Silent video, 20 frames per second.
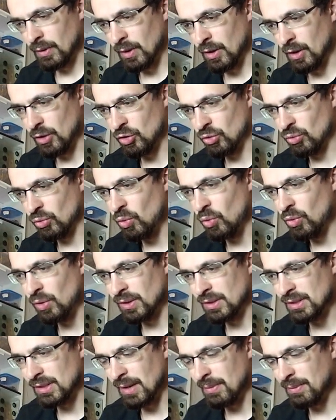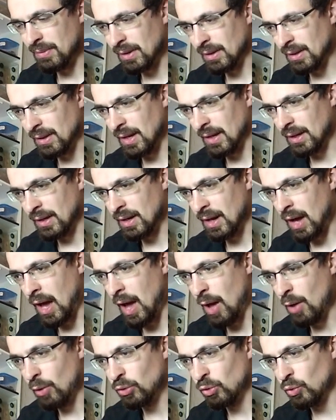I should Google something like
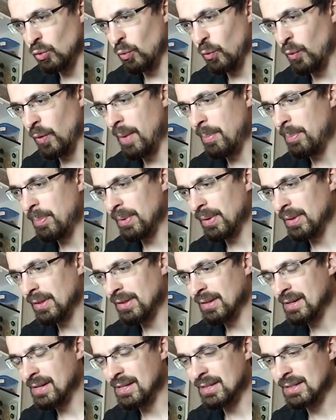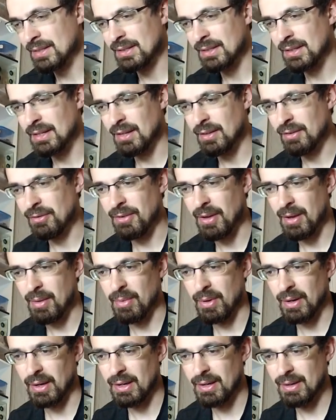how to wrap things in
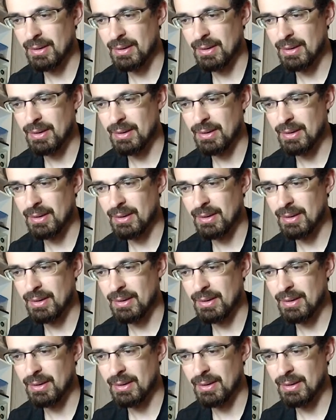fabric.